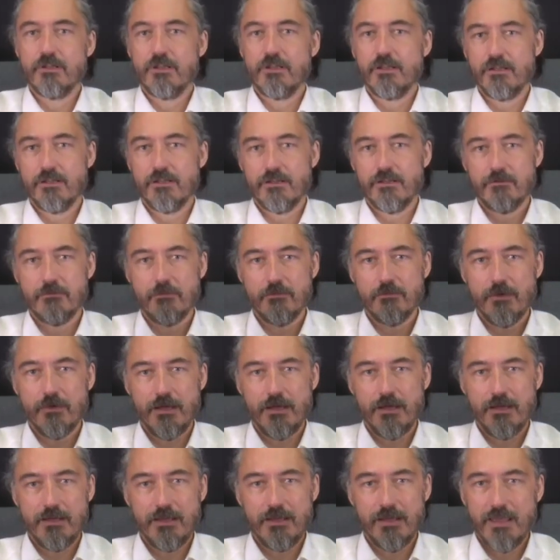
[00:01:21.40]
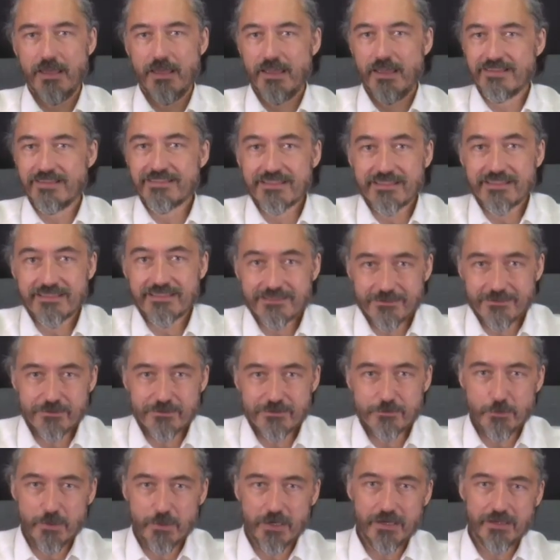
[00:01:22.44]
in my
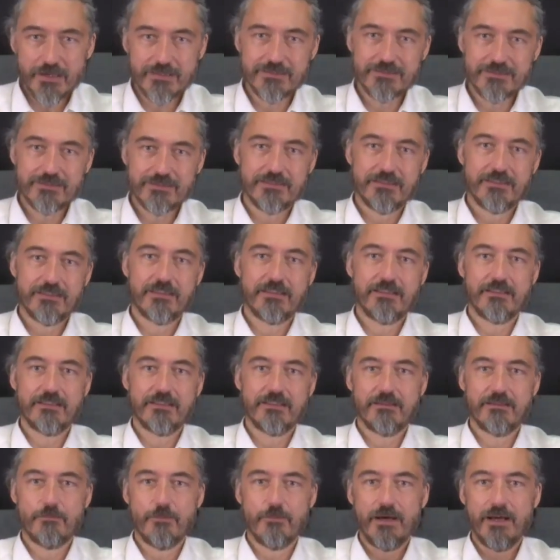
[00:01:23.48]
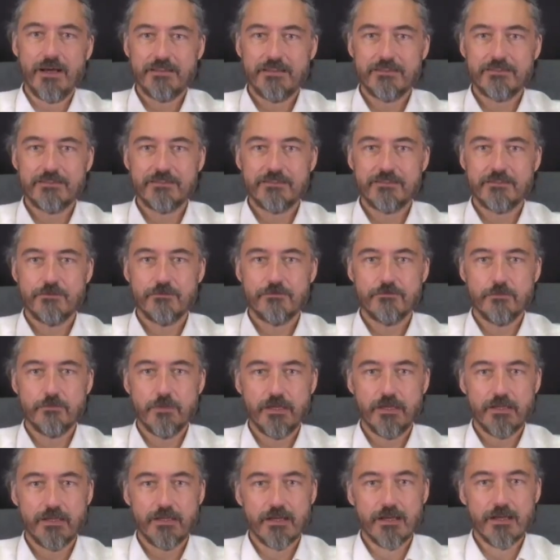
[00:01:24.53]
ancestors' past, in the past of
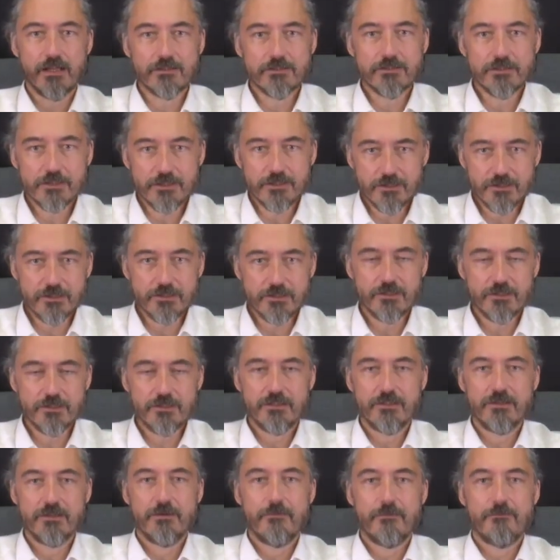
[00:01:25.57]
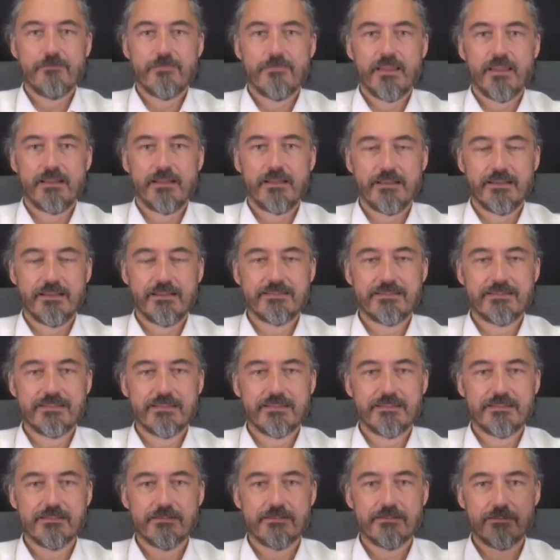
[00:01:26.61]
my culture and
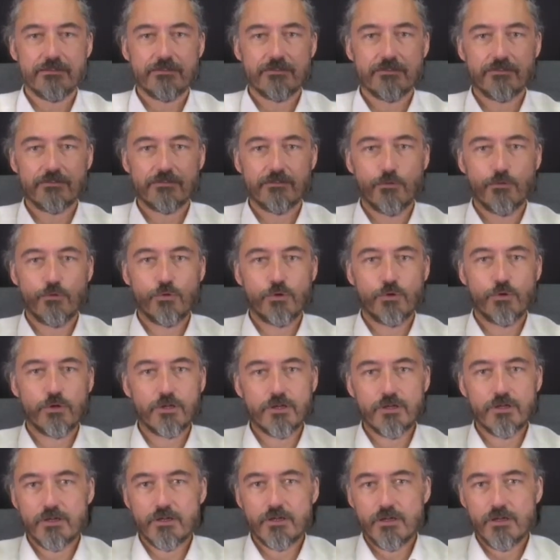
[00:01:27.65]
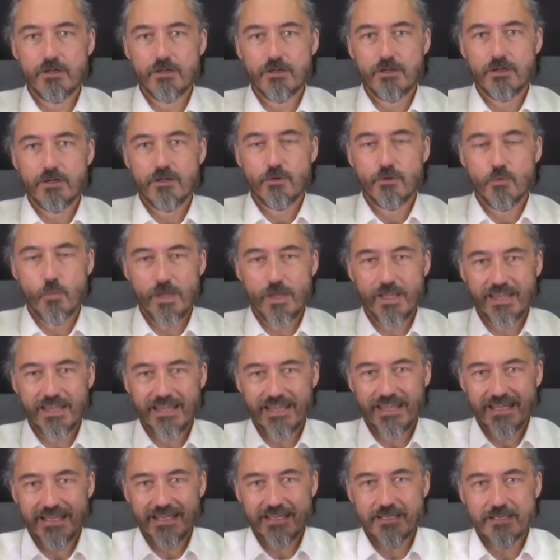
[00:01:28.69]
ancestors, or
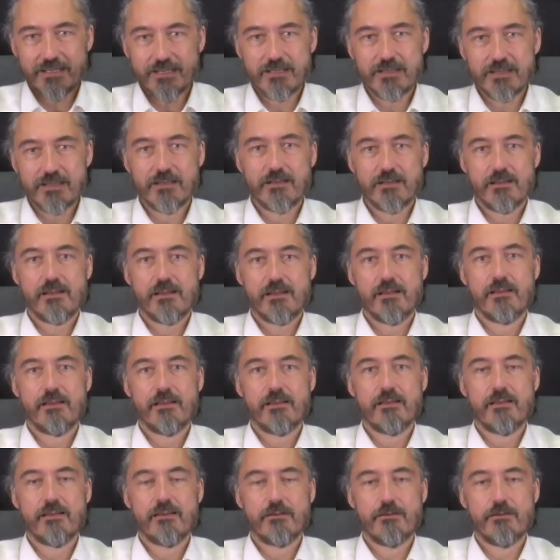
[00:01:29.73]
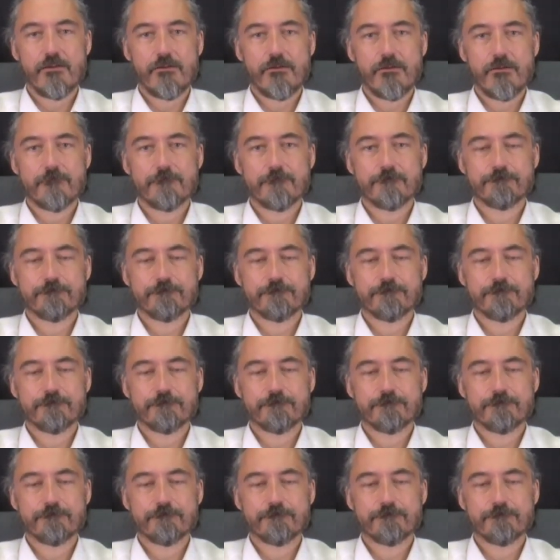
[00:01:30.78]
within a